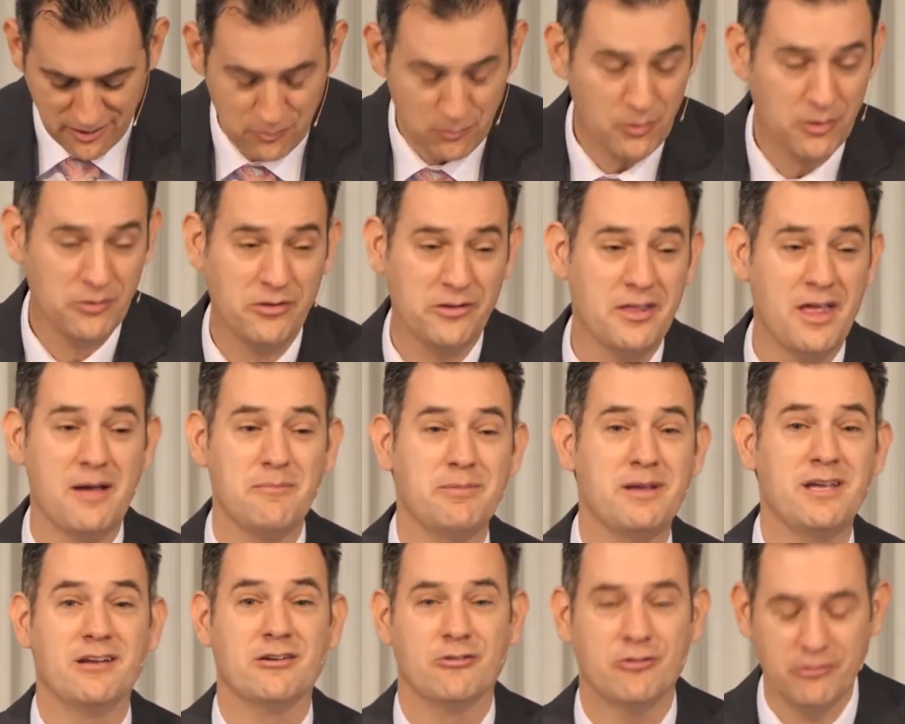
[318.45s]
And whether that
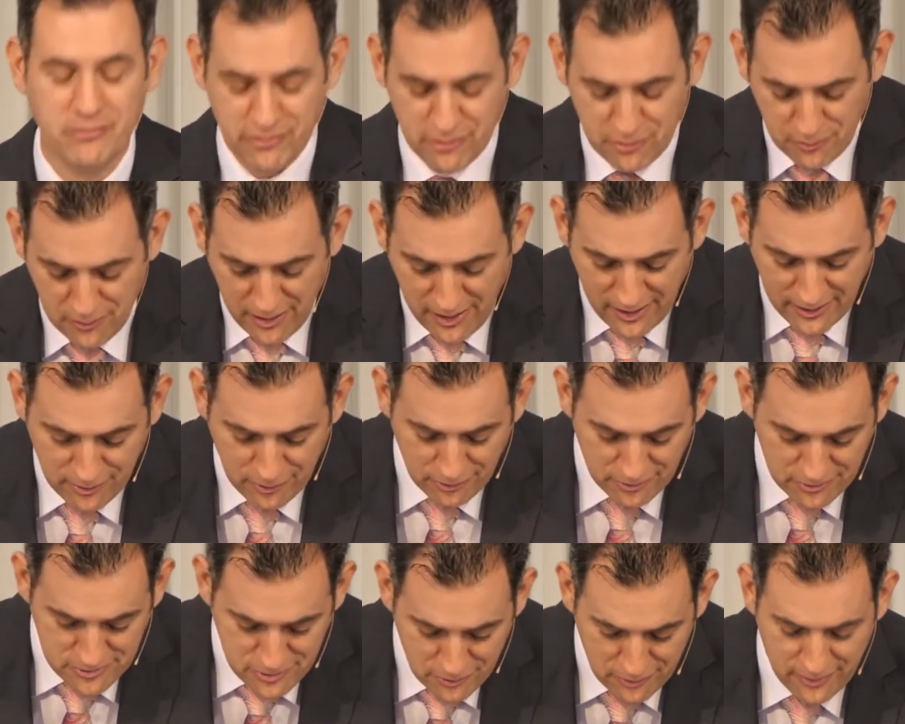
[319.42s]
be an earthquake or
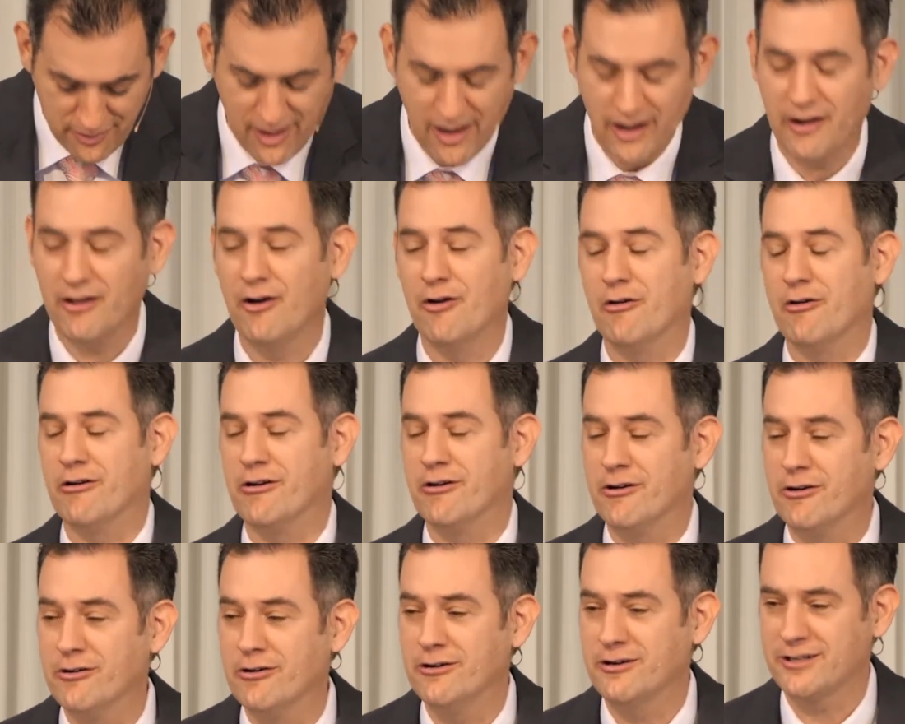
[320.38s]
a tornado or a
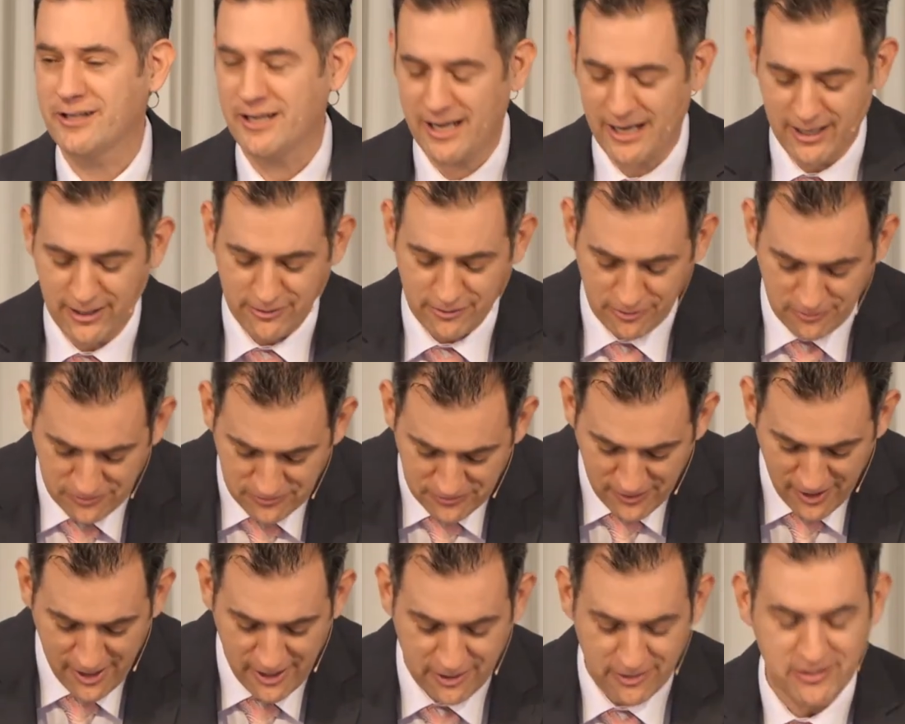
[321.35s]
hurricane or
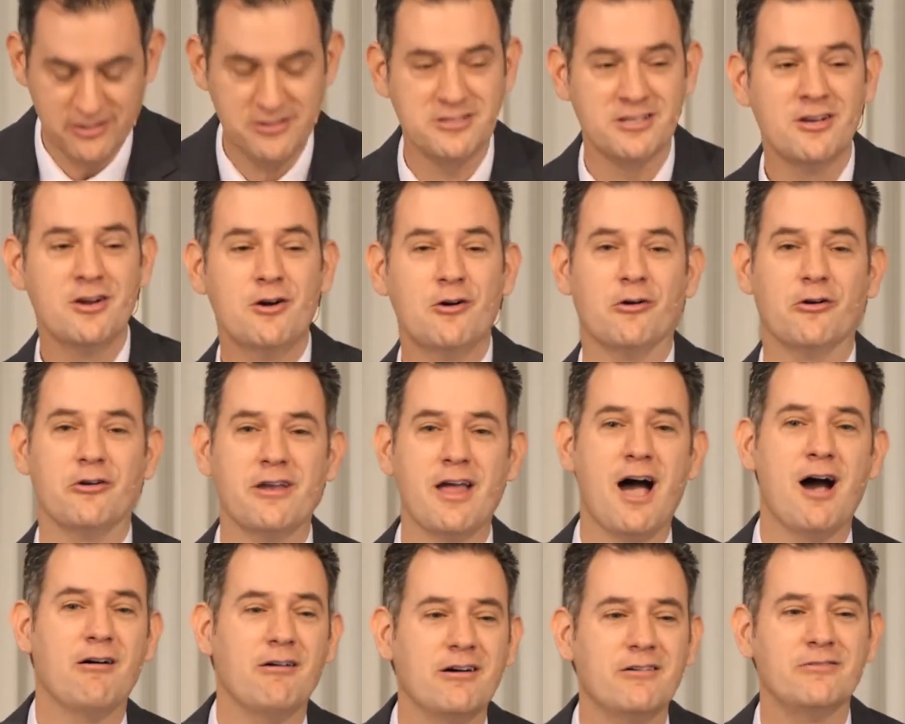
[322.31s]
fires or
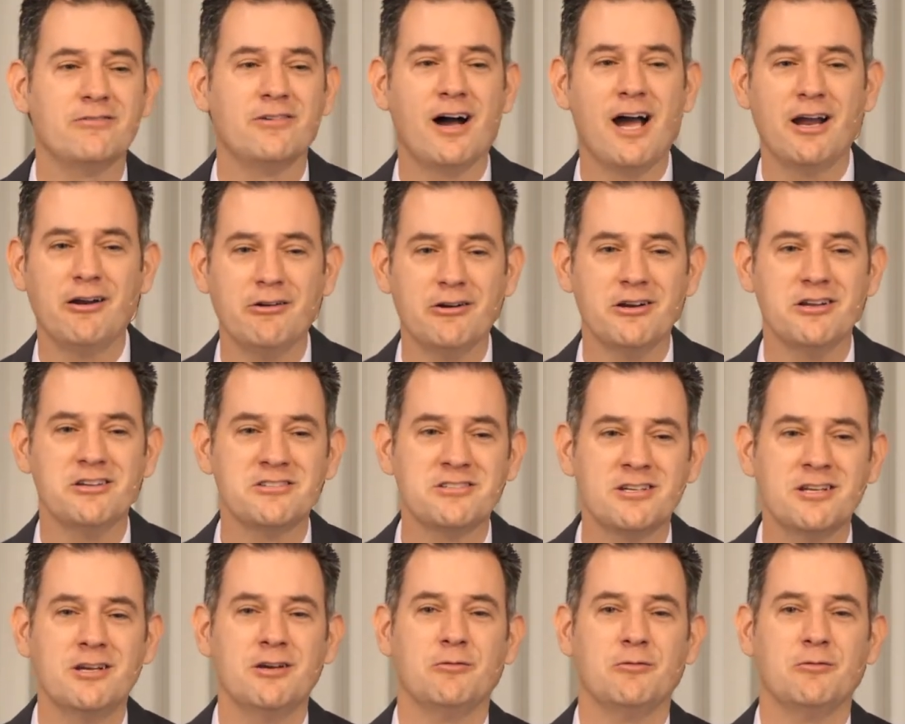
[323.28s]
now a virus,